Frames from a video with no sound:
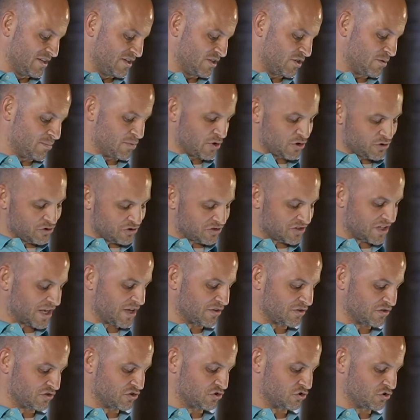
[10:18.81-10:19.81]
The blues
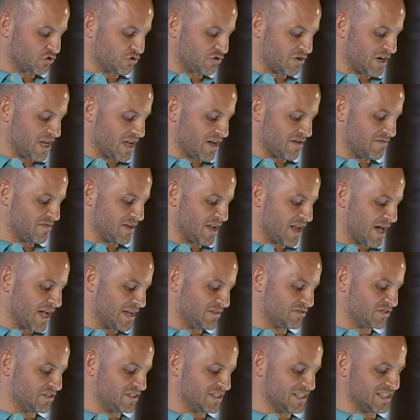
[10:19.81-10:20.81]
tell the story of
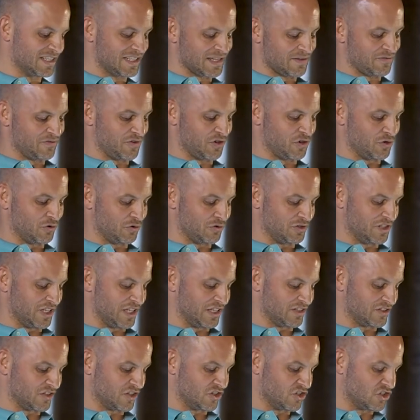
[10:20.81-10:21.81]
life's
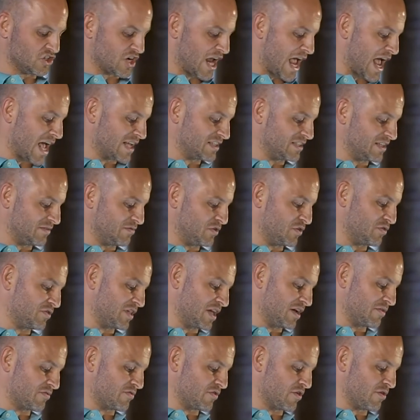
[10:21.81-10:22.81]
difficulties, and jazz, if you
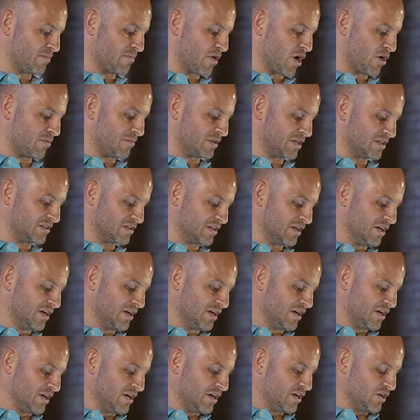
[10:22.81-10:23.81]
think for a moment,
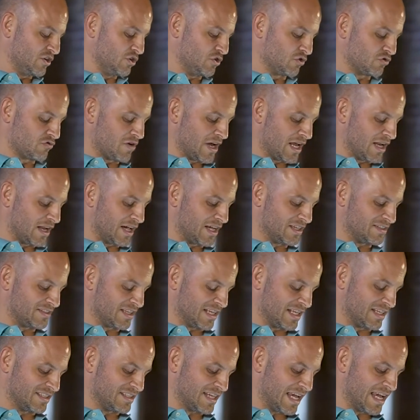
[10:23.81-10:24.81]
you'll realize
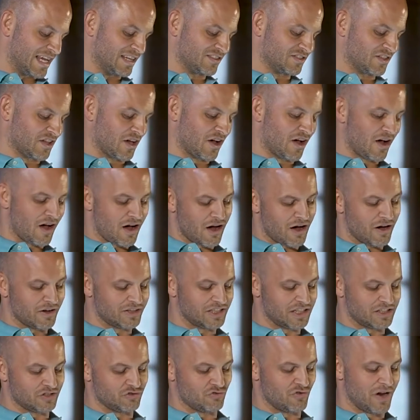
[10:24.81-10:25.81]
that it takes the
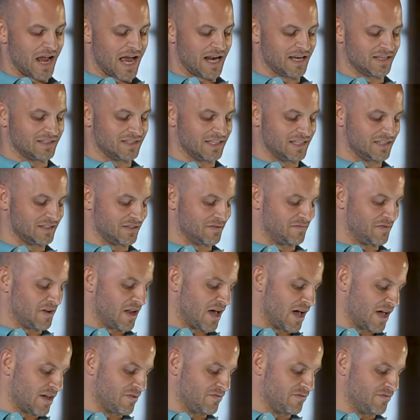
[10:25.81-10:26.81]
hardest realities of
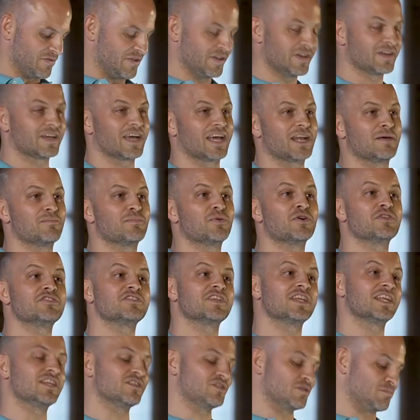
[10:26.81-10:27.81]
life and it puts
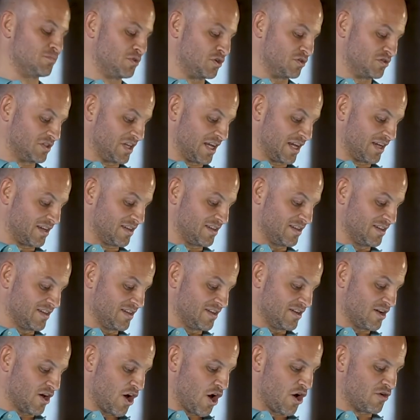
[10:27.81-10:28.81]
it into music,
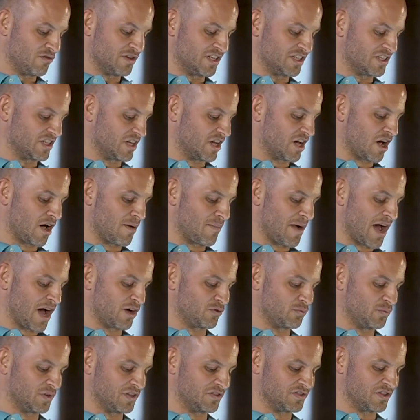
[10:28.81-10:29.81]
only to come
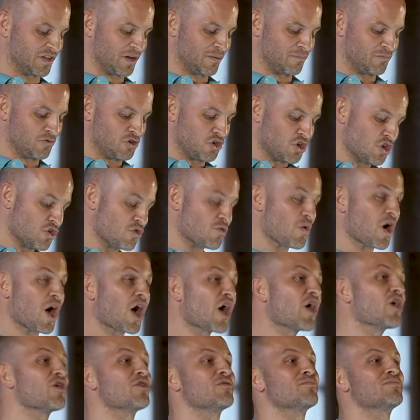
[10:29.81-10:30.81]
out with some new
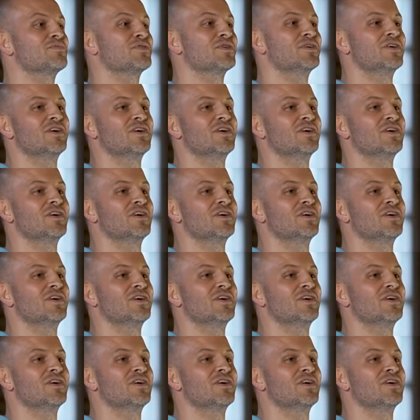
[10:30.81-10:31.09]
hope